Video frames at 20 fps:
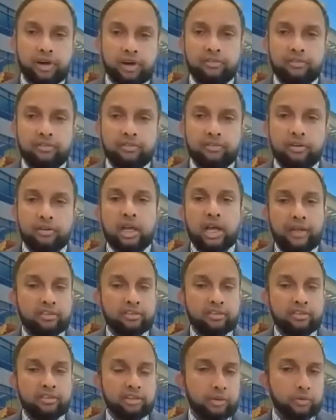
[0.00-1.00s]
And the
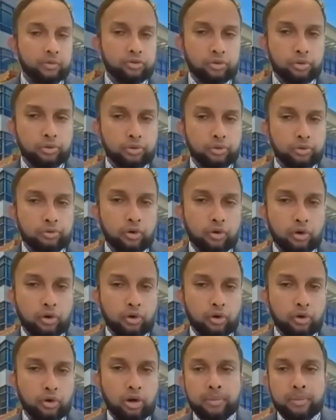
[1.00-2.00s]
same was true for
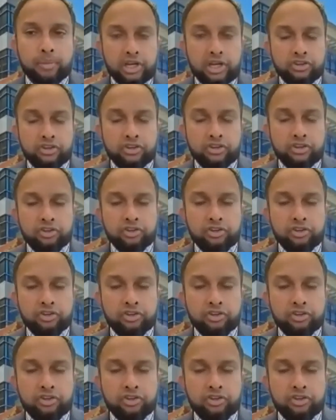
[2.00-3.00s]
patients with a
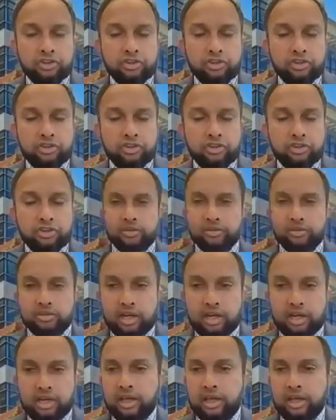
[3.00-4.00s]
gradient greater than 10
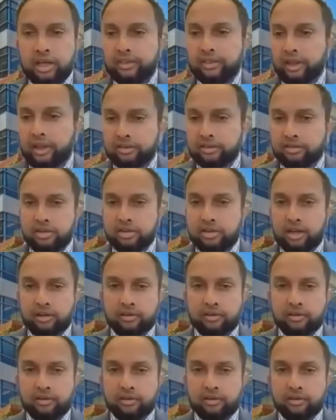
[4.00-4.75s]
and less than 10.